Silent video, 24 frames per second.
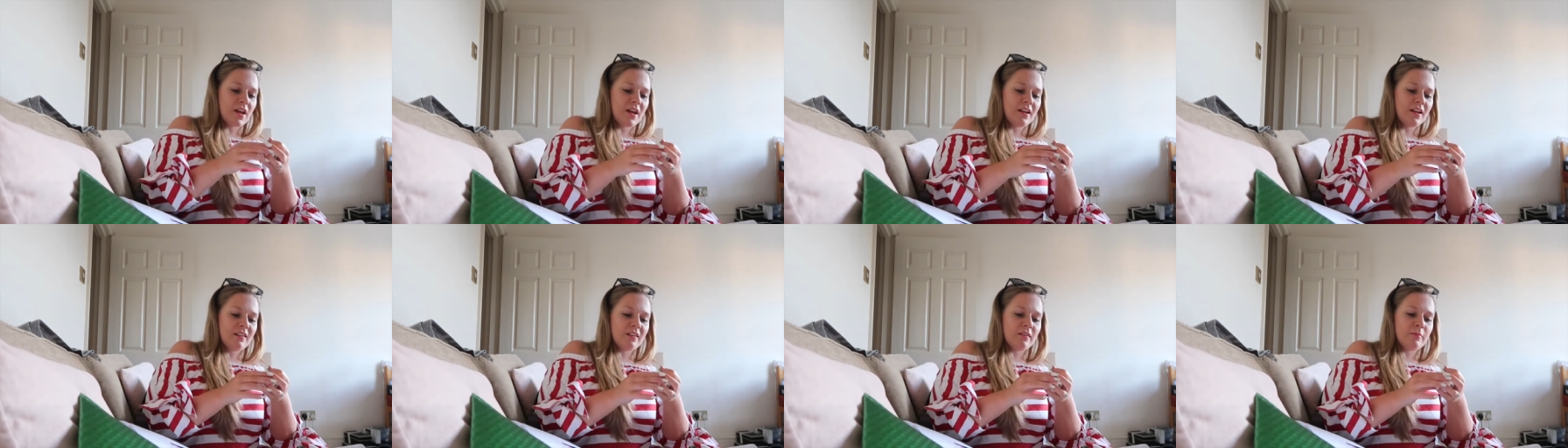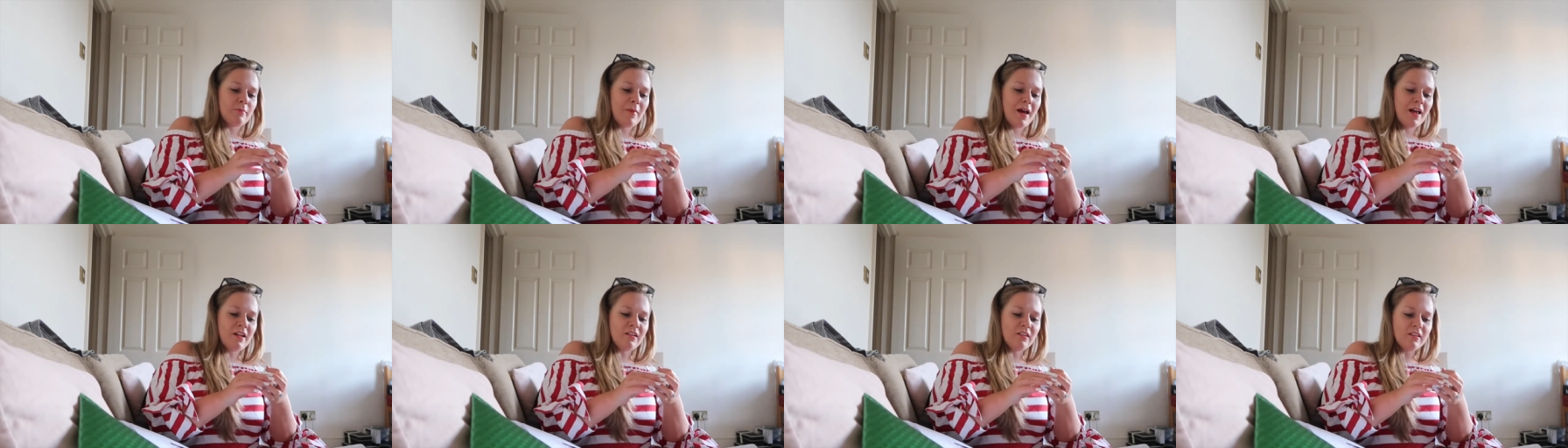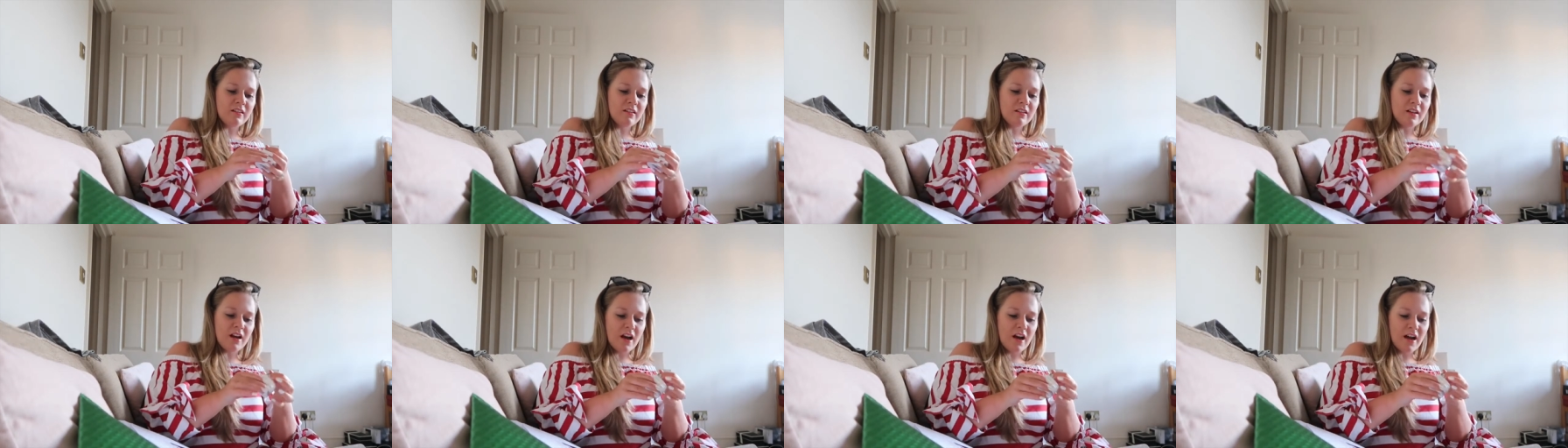It
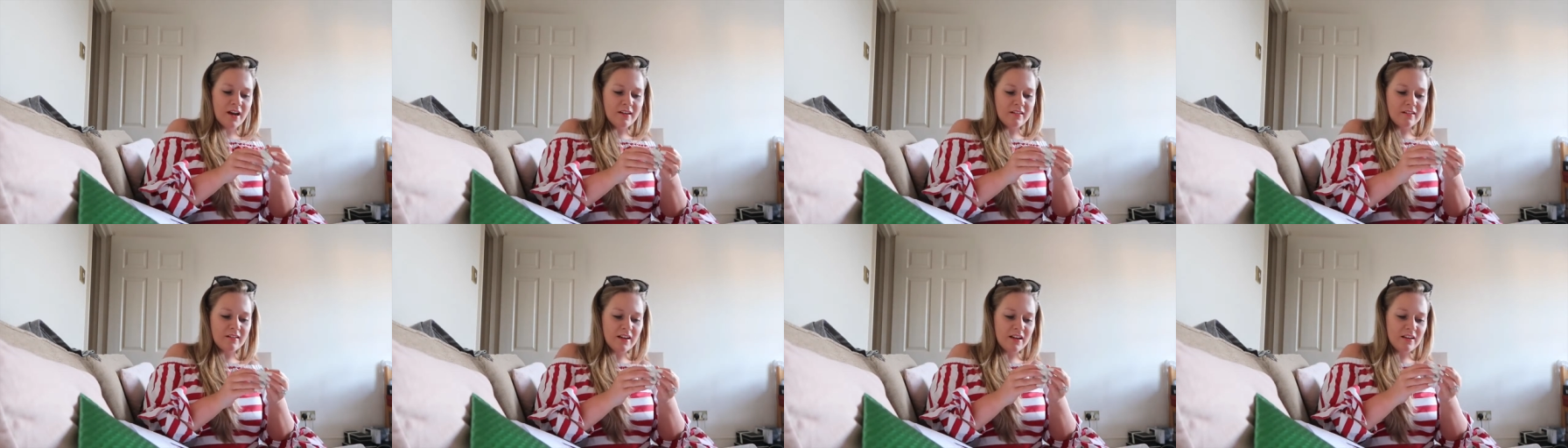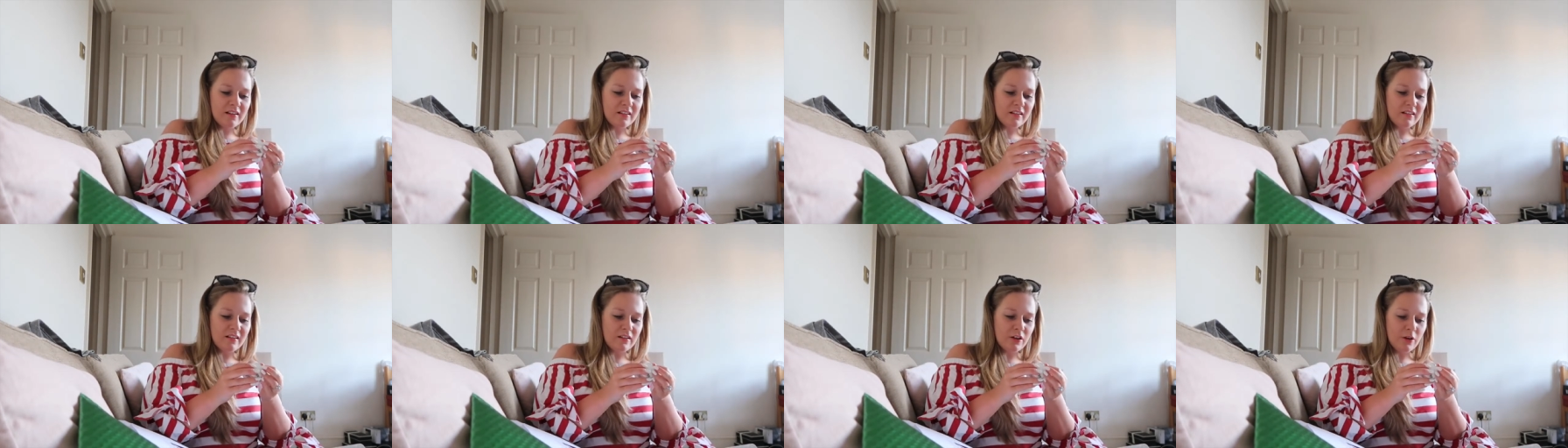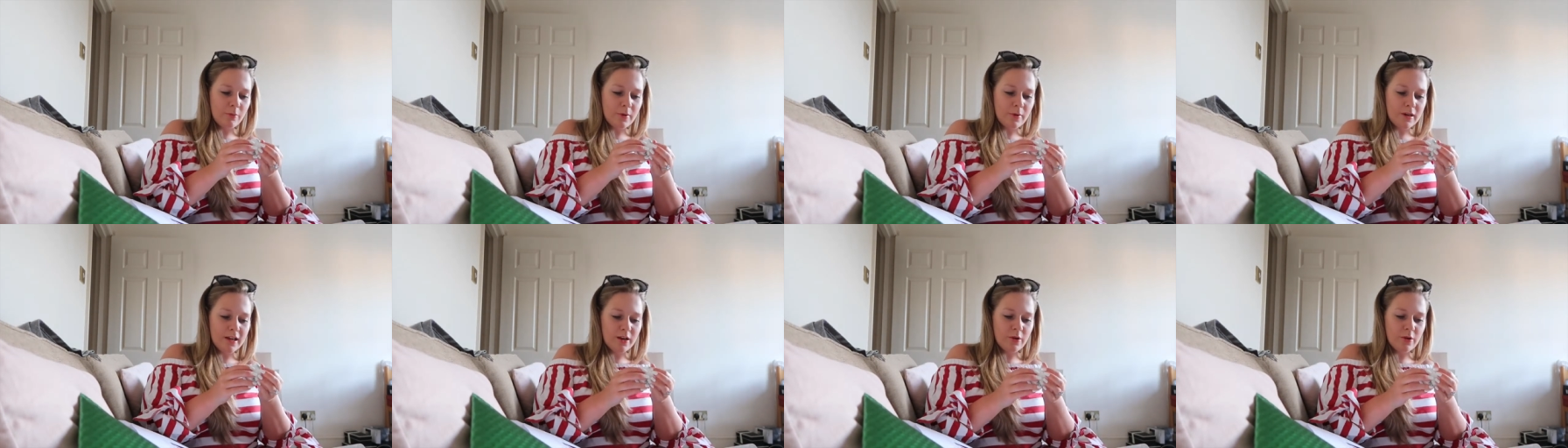smells nice, it's
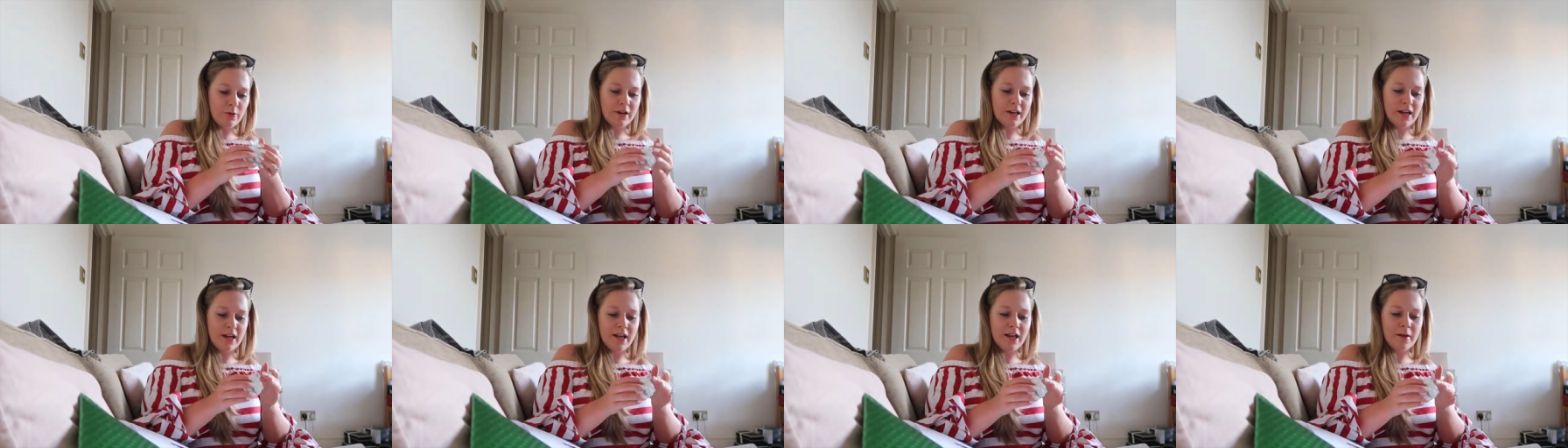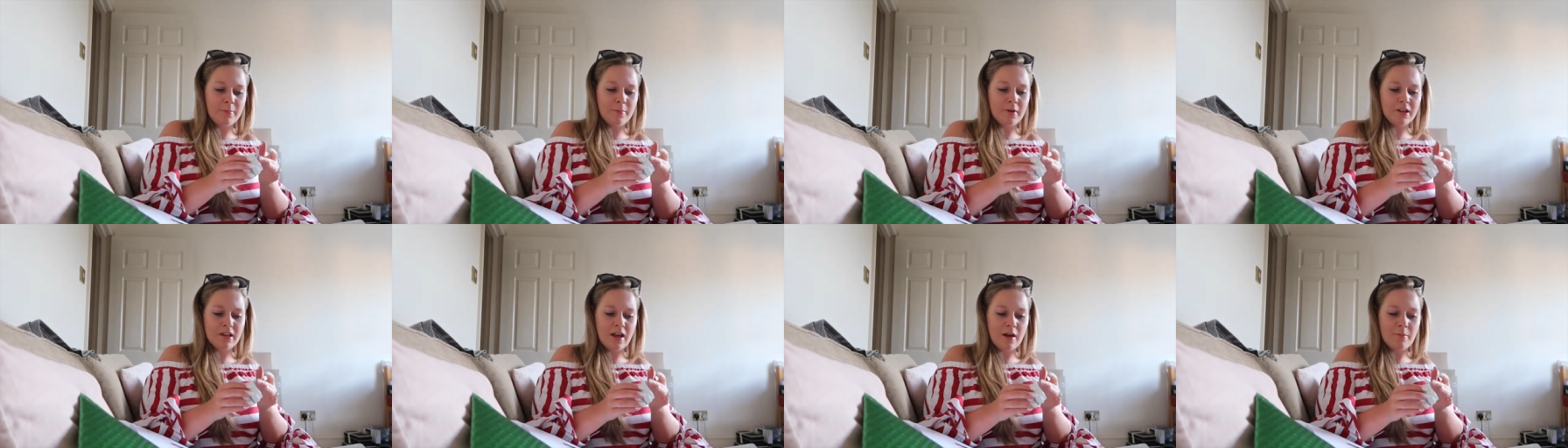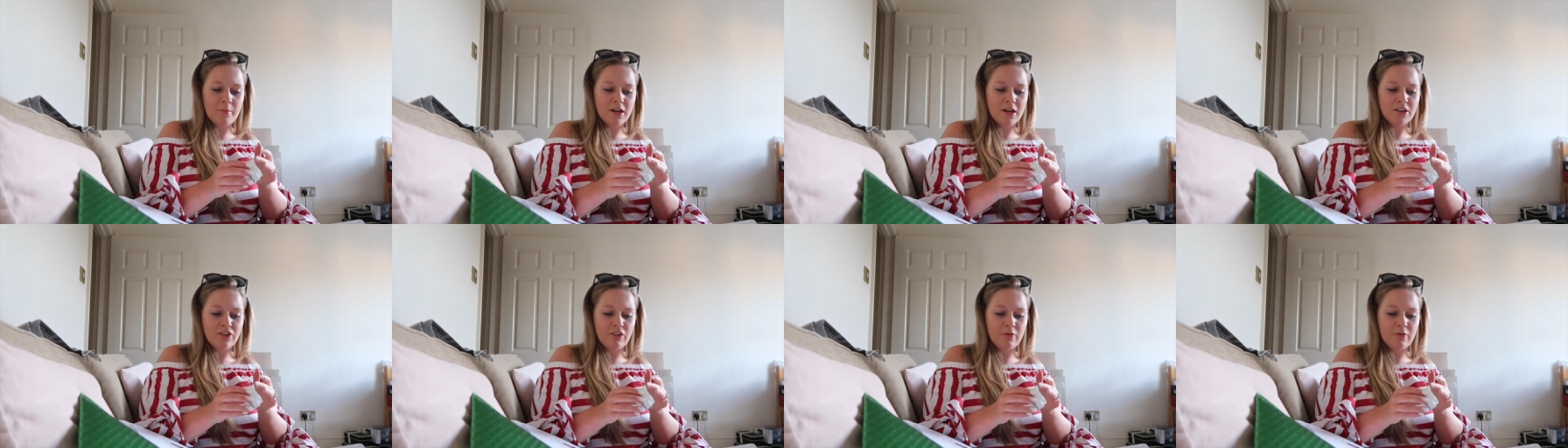super liquidy, but that
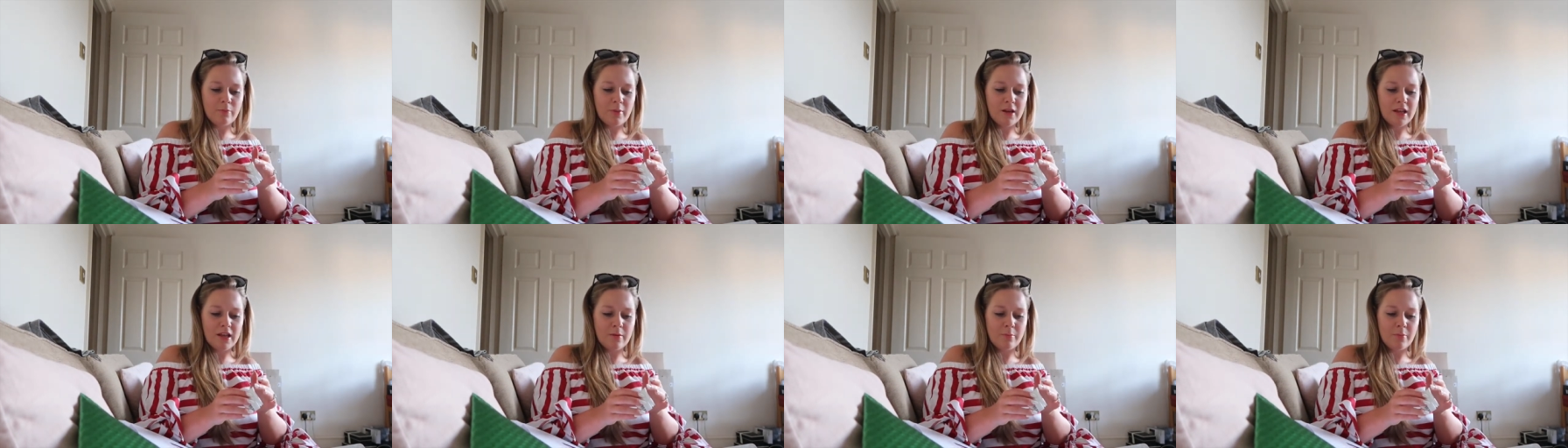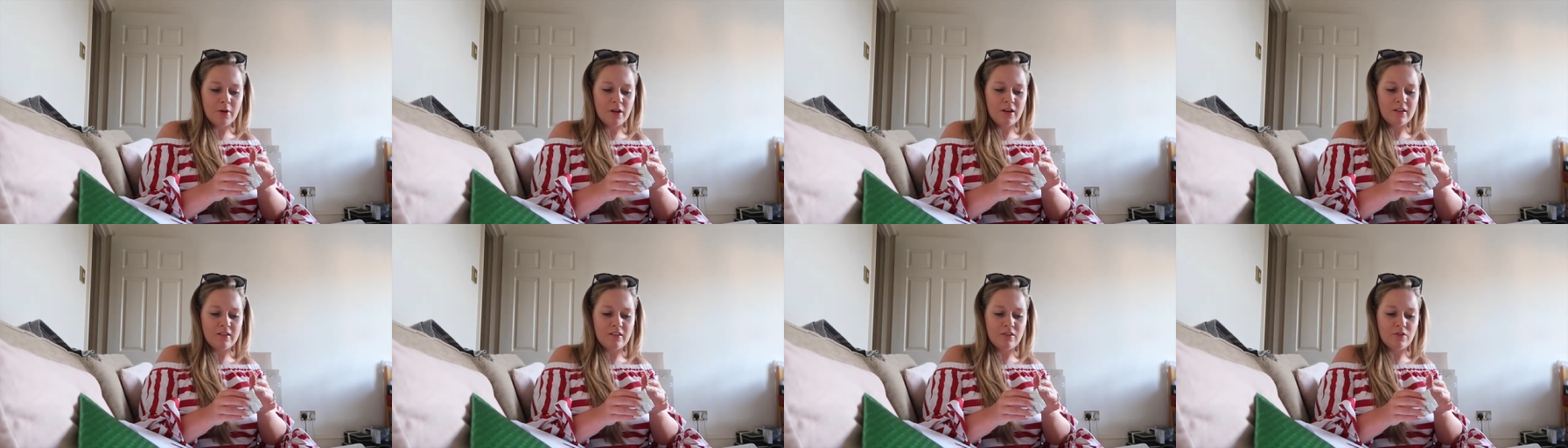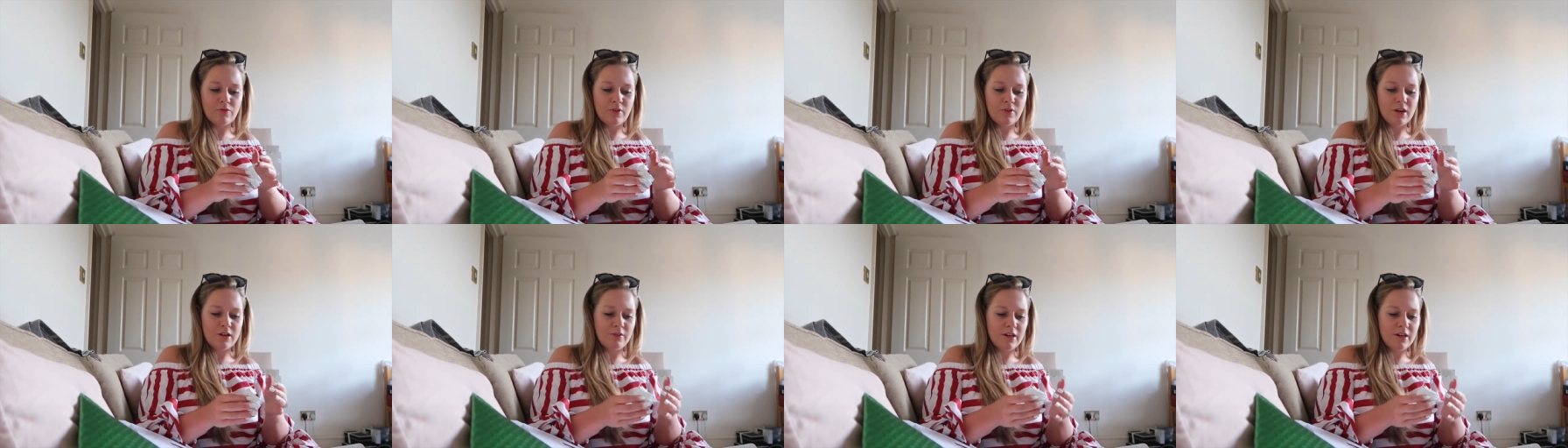might just be because it's really,